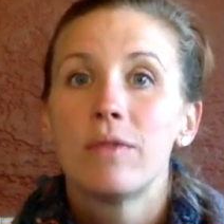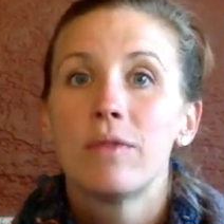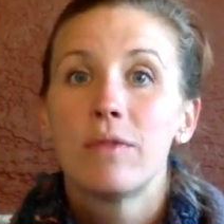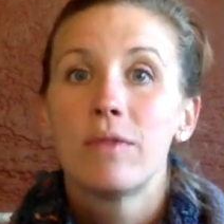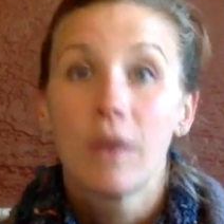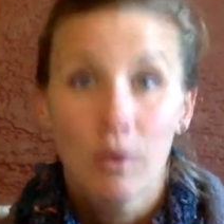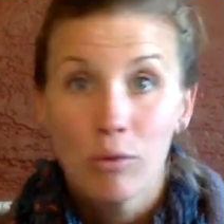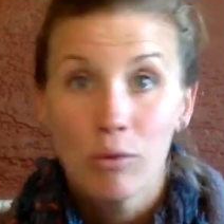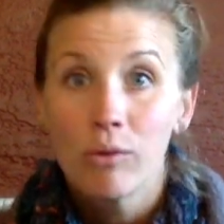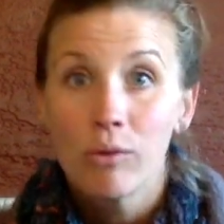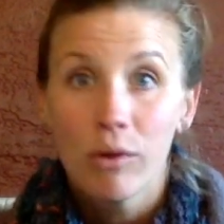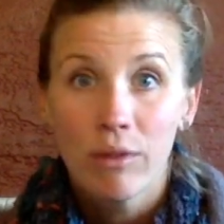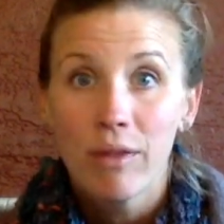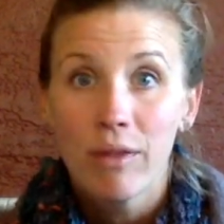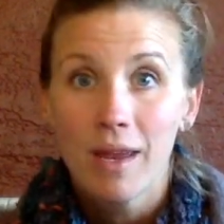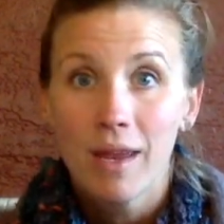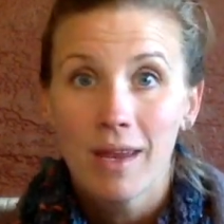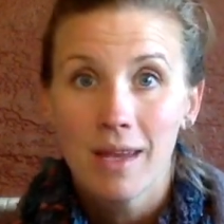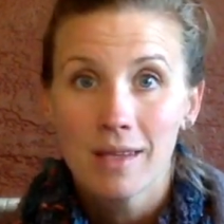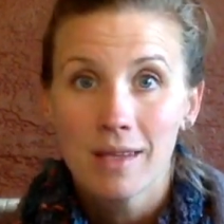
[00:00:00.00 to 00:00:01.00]
The cool
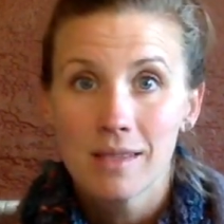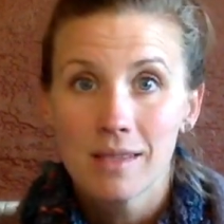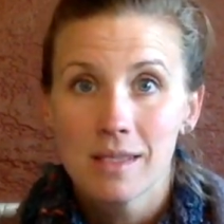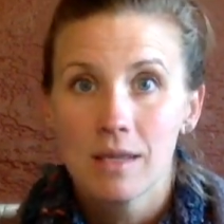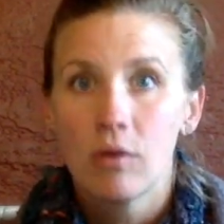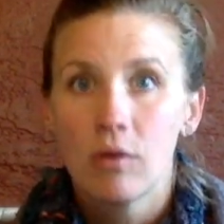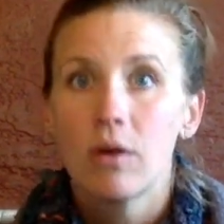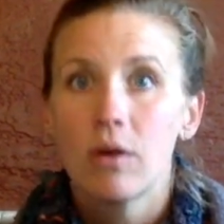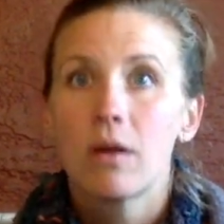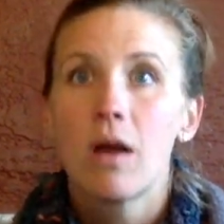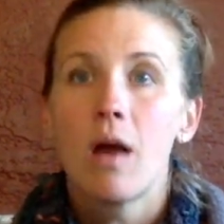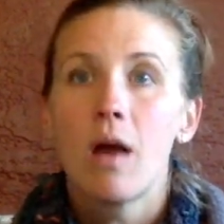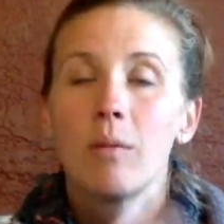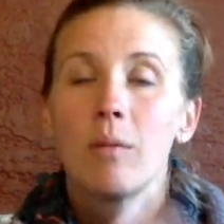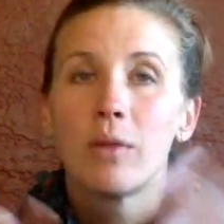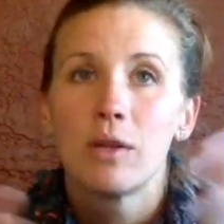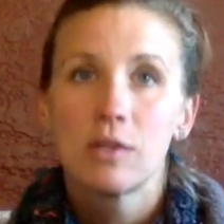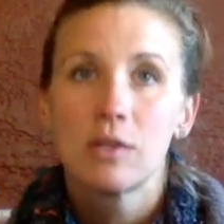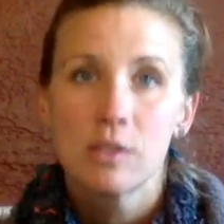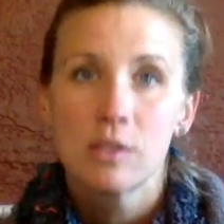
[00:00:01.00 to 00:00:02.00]
thing is they'll
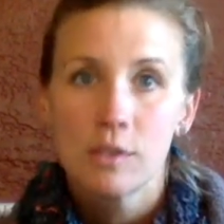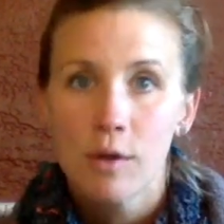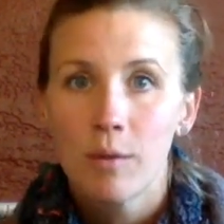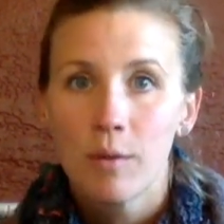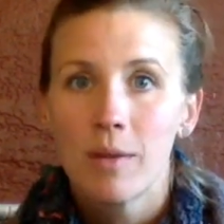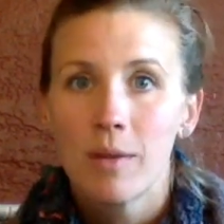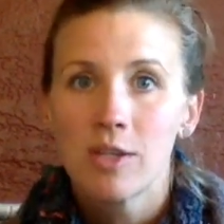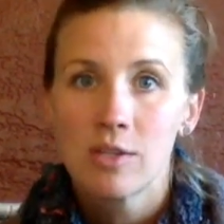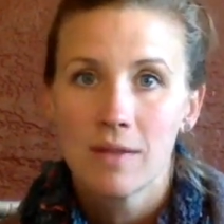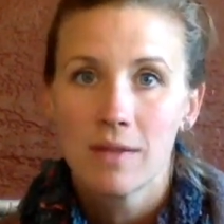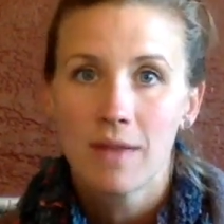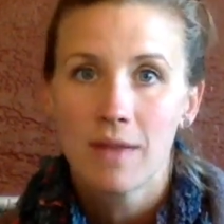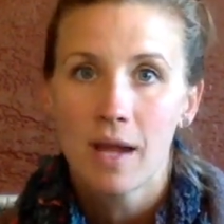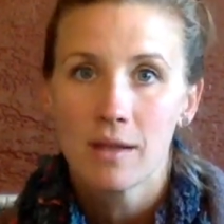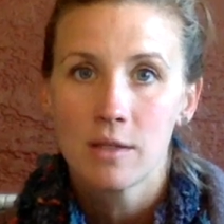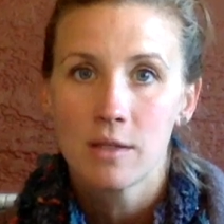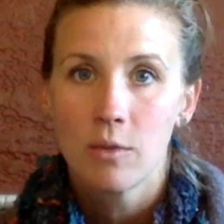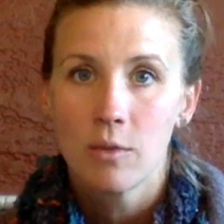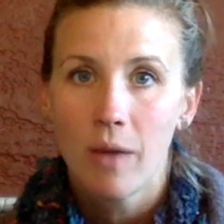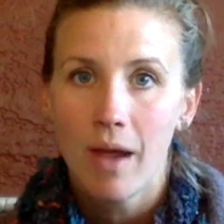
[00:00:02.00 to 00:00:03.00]
accomplish so much in
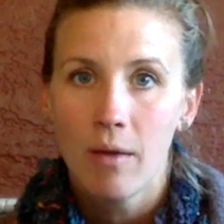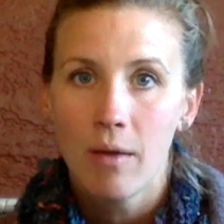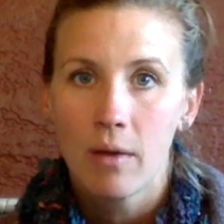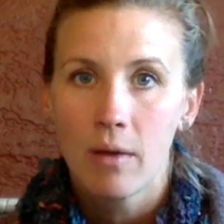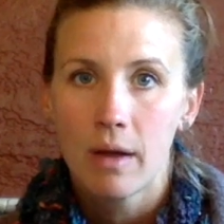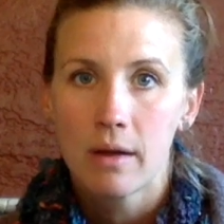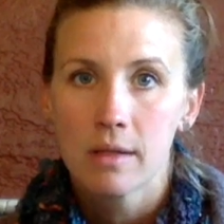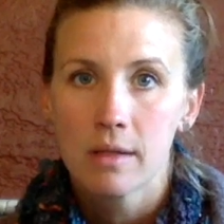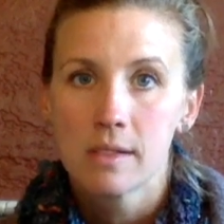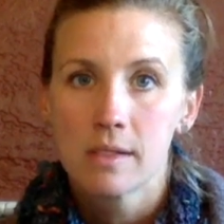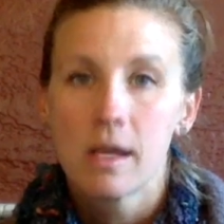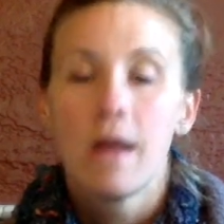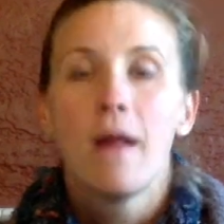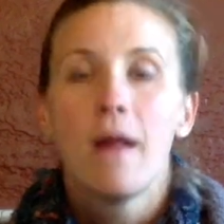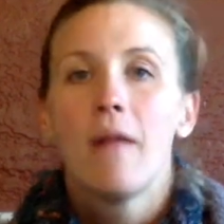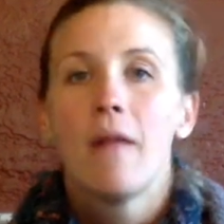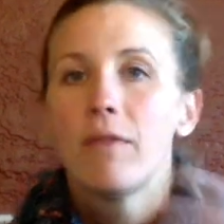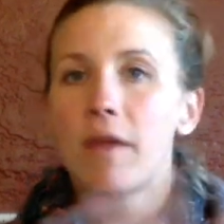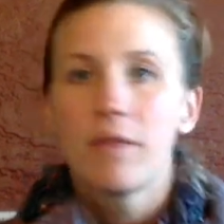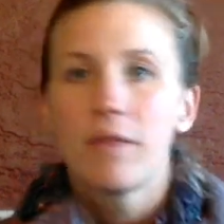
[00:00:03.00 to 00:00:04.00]
that 2 hours
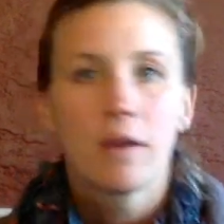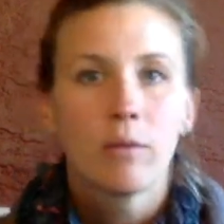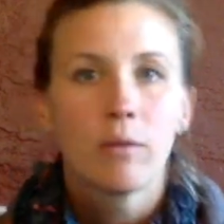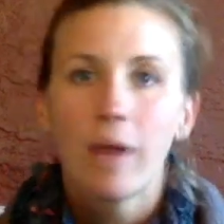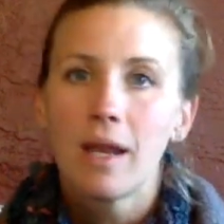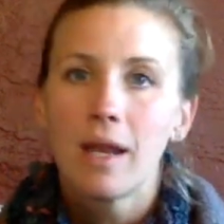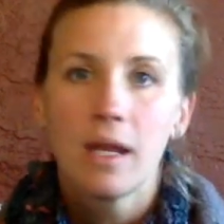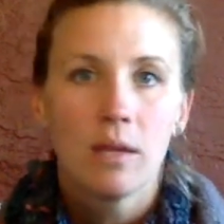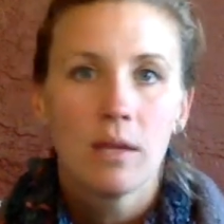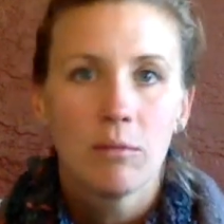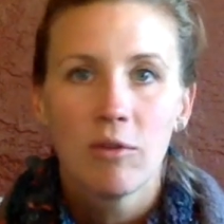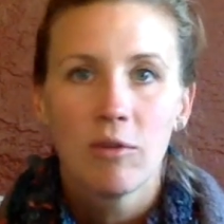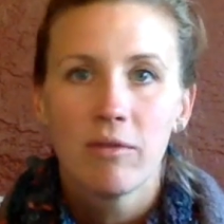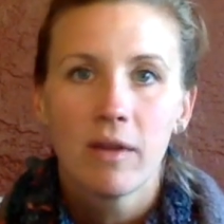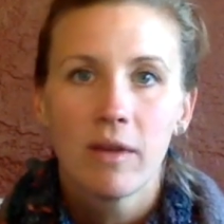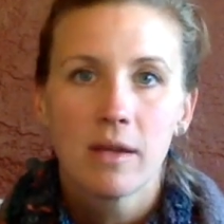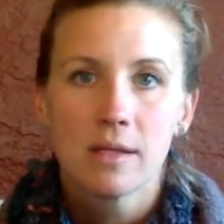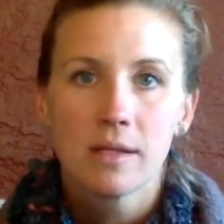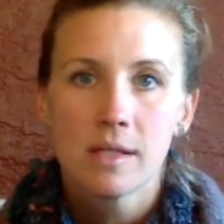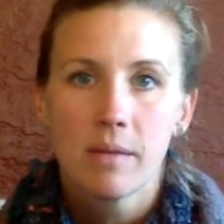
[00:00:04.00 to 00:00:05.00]
that they're ready to move
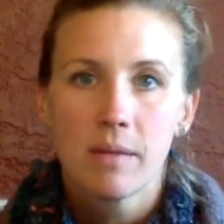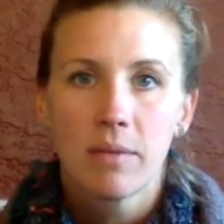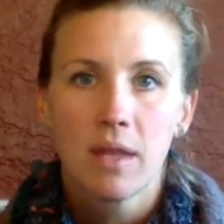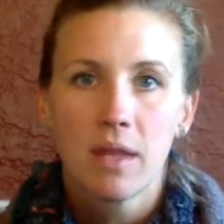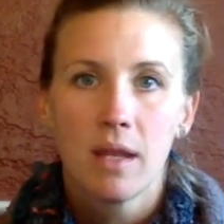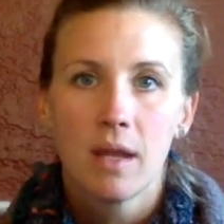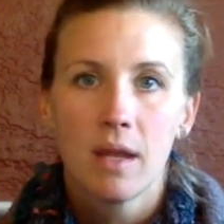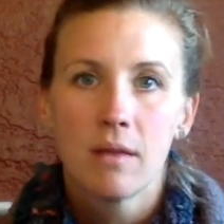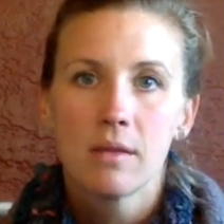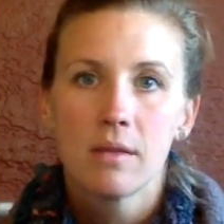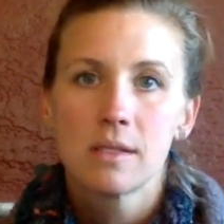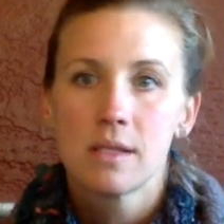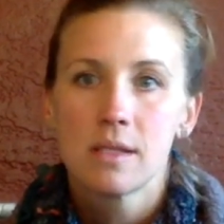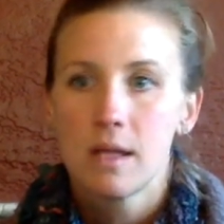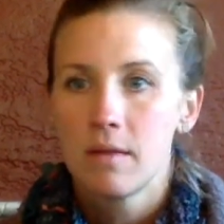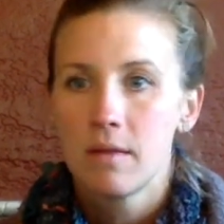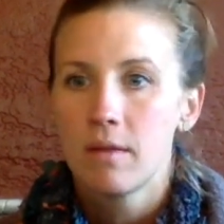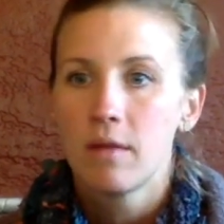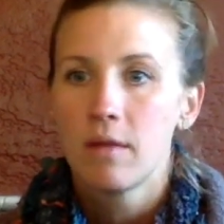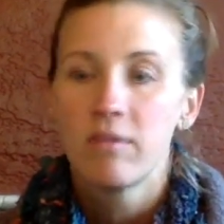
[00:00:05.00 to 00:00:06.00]
on to something else
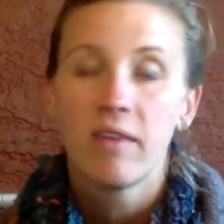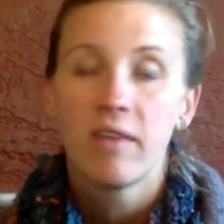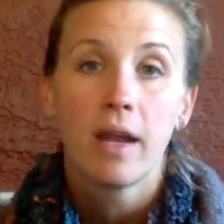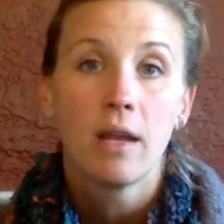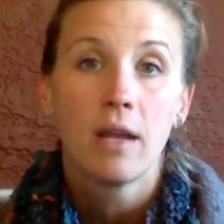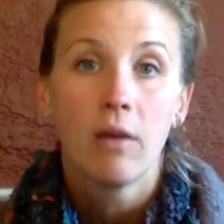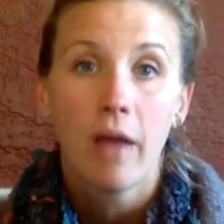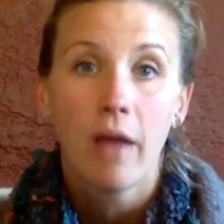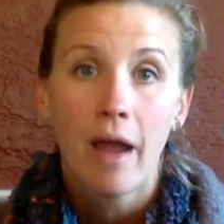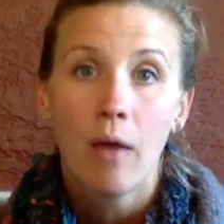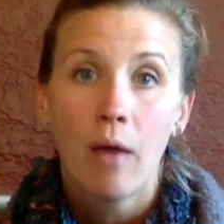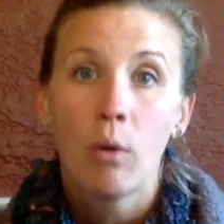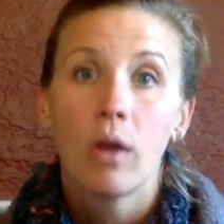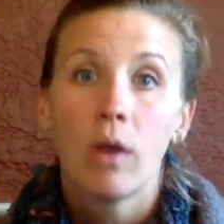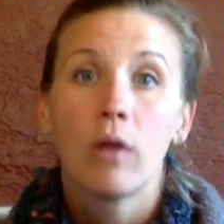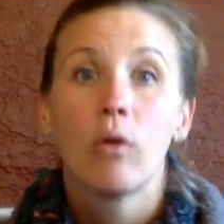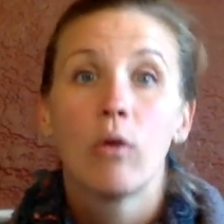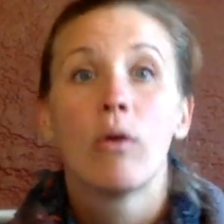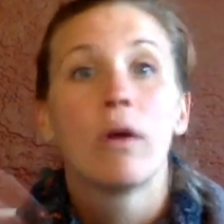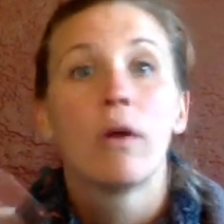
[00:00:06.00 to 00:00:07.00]
in the final
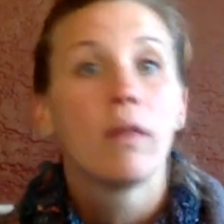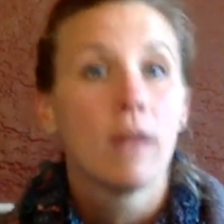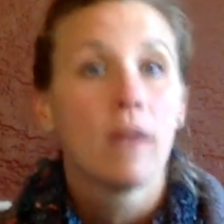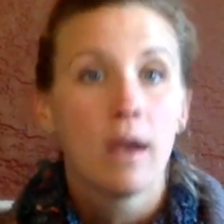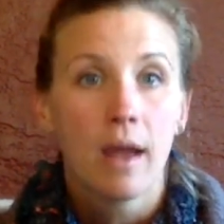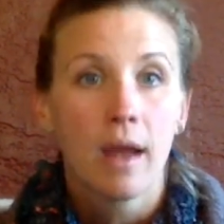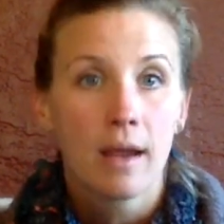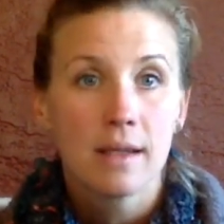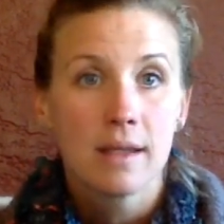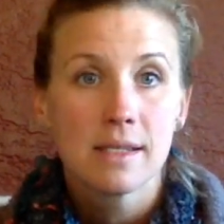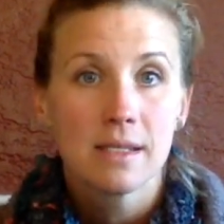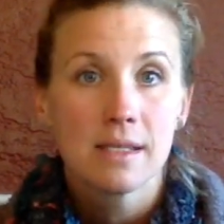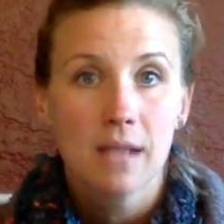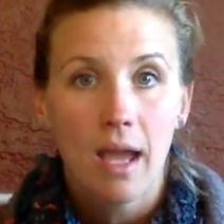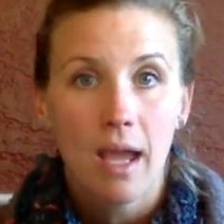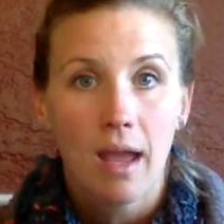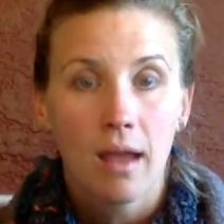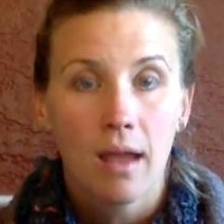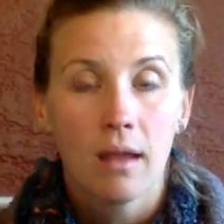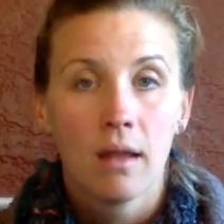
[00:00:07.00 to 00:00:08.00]
hour or the next day.